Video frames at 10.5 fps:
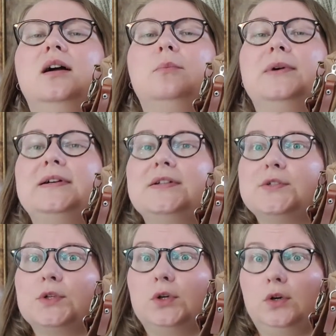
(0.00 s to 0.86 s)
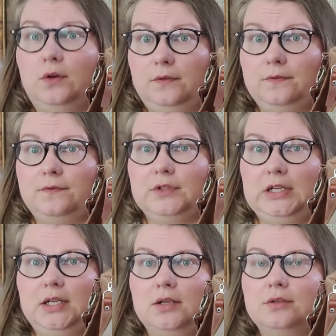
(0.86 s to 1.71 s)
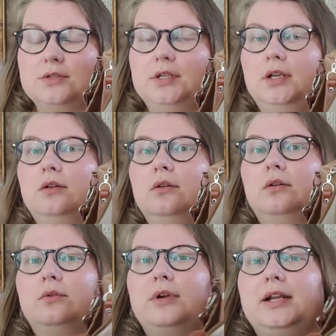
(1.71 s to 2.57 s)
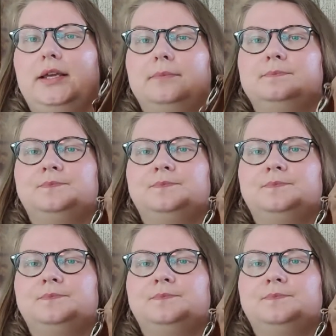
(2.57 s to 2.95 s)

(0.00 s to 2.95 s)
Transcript: pairs of needles here already.